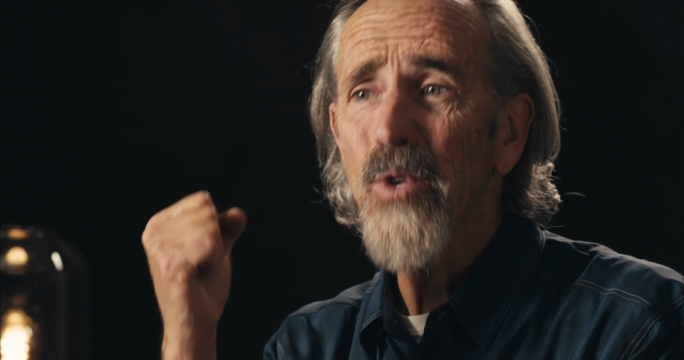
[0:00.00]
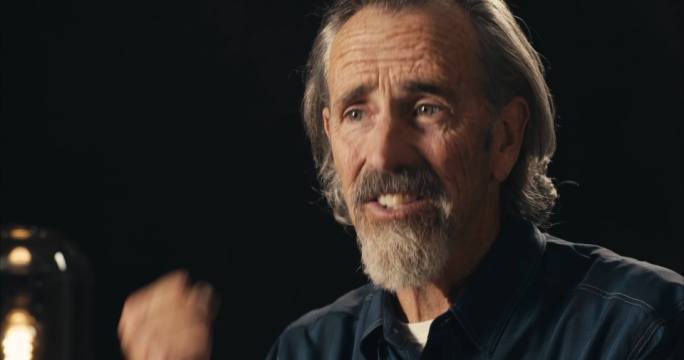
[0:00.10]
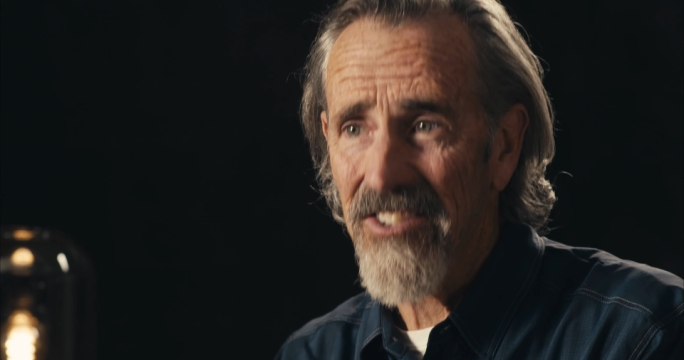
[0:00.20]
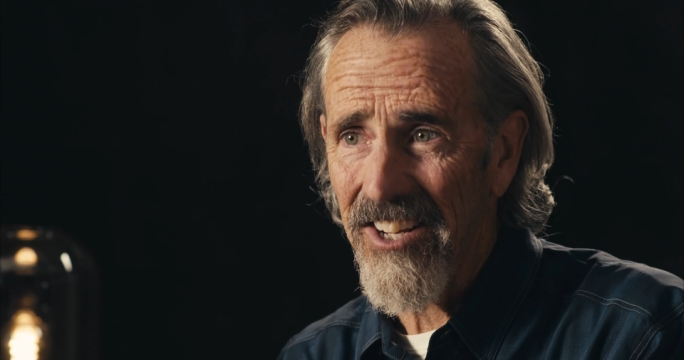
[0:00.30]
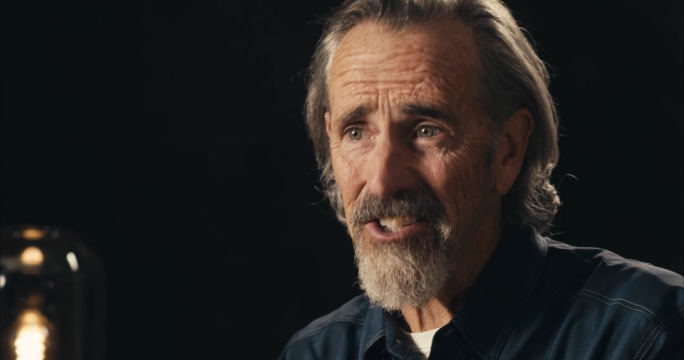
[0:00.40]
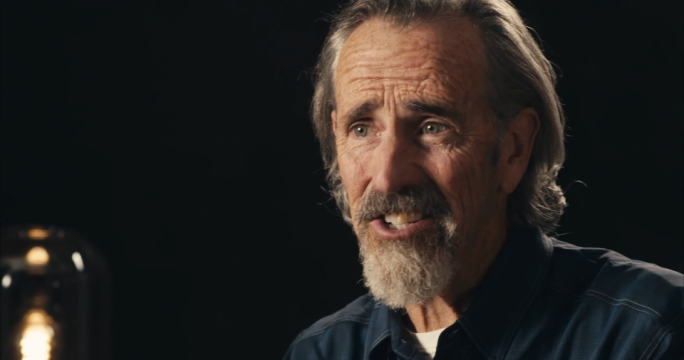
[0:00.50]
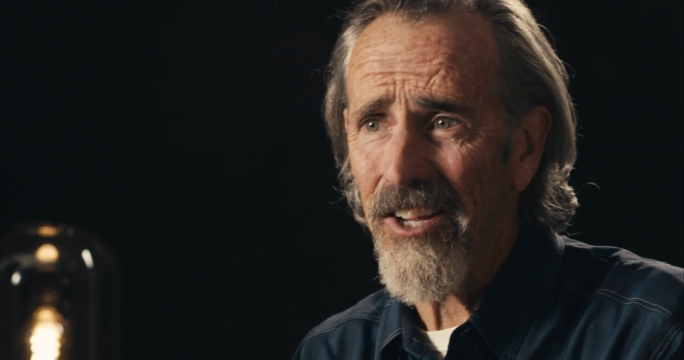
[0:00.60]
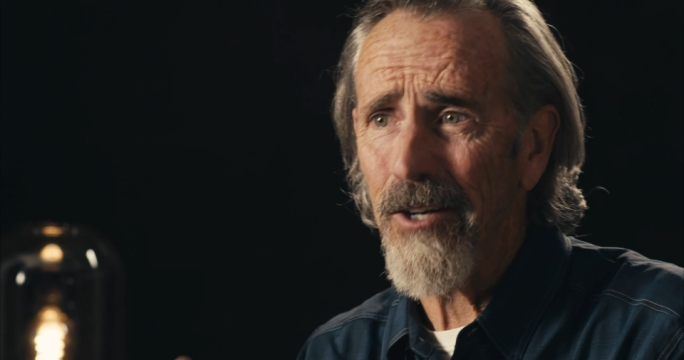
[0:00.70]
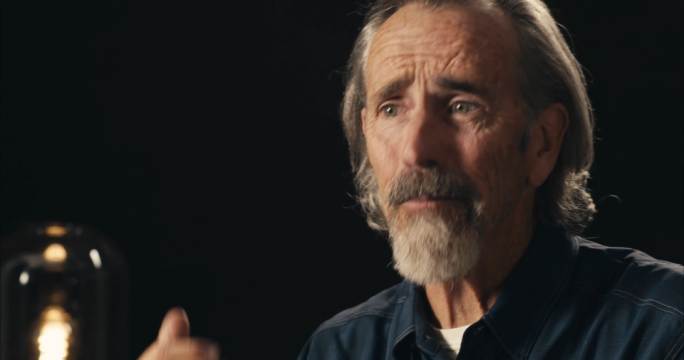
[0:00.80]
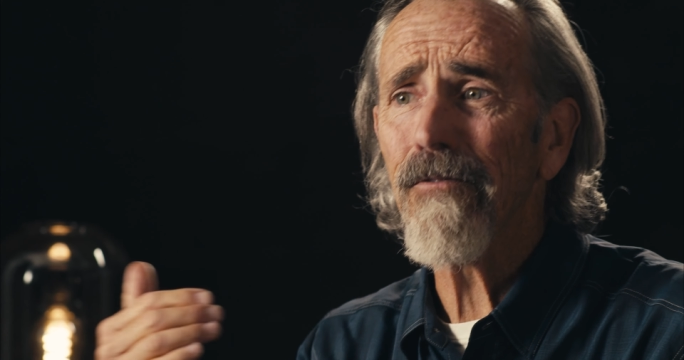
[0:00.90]

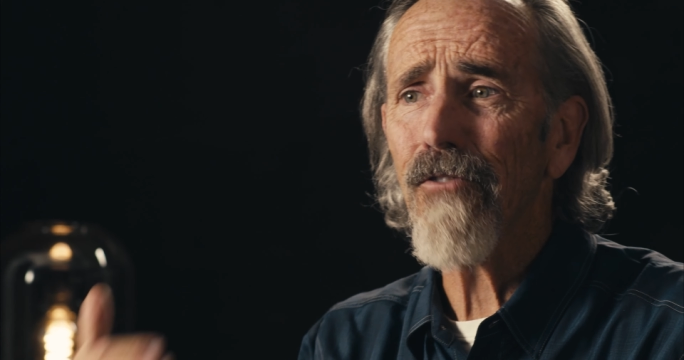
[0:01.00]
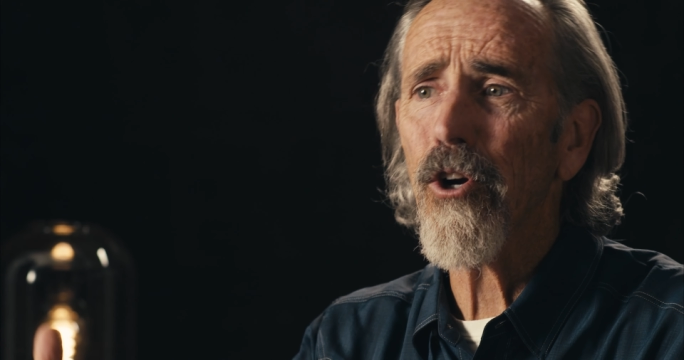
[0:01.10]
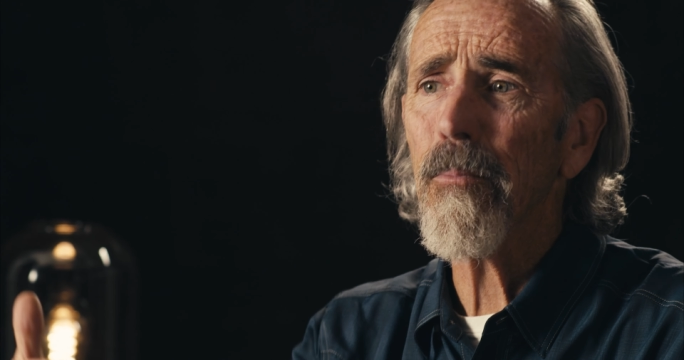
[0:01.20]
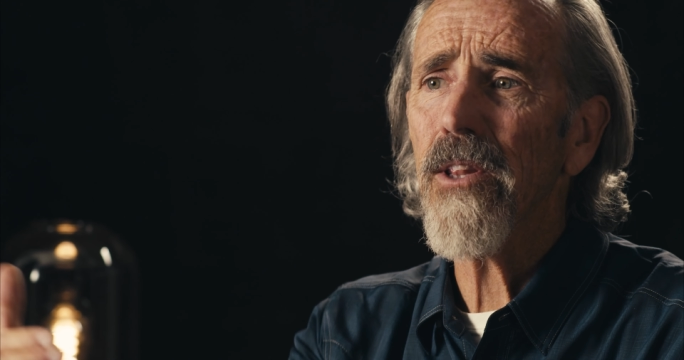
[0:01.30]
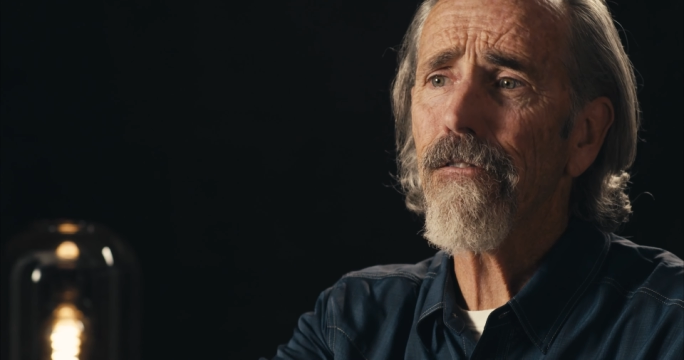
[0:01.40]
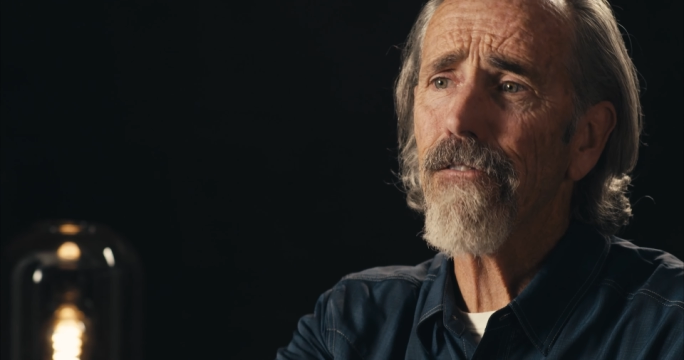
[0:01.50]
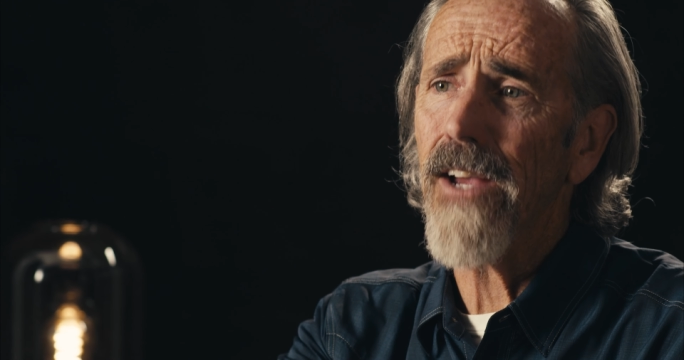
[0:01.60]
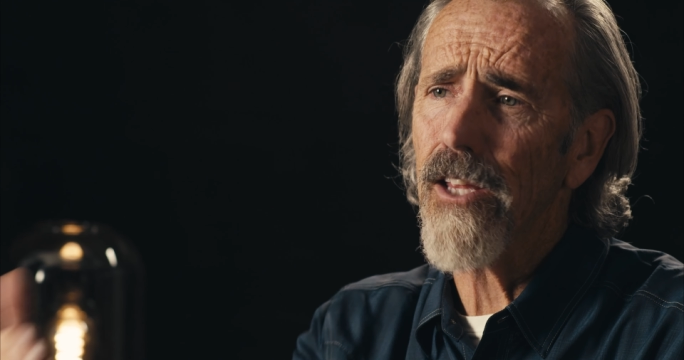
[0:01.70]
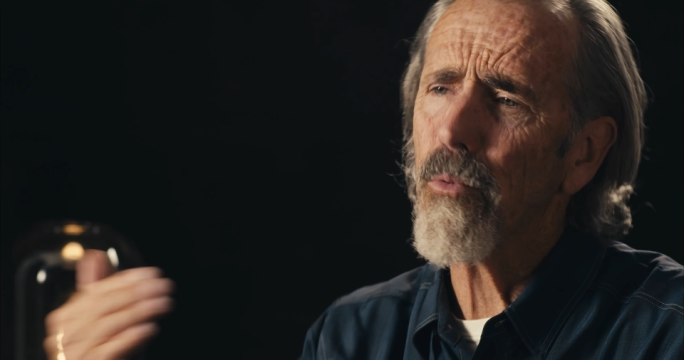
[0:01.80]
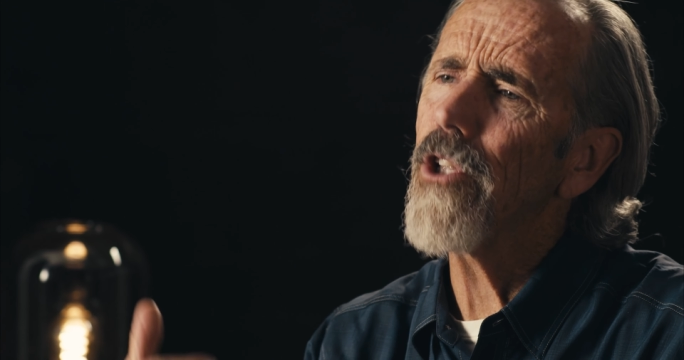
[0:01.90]
resist him firm in the
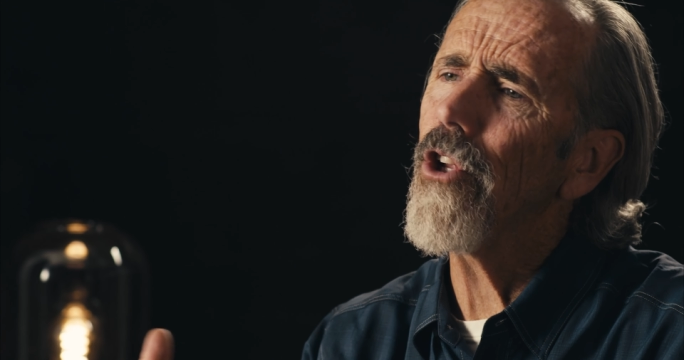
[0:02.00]
faith.